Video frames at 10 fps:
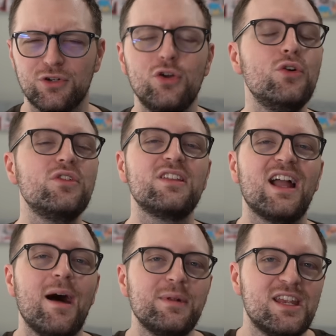Who's the
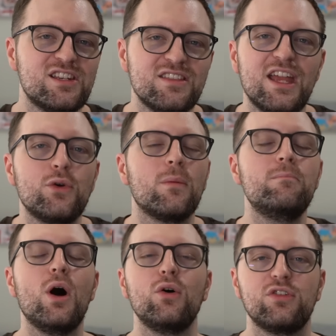competition that you were
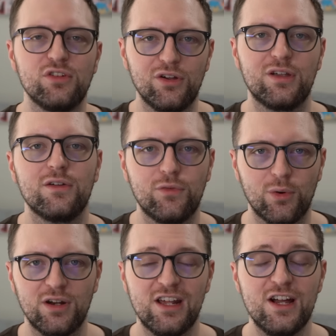most looking
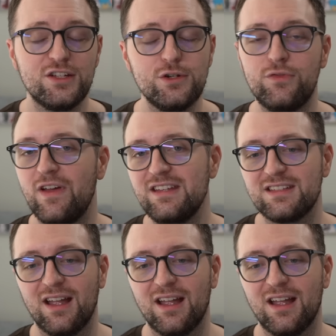forward to facing?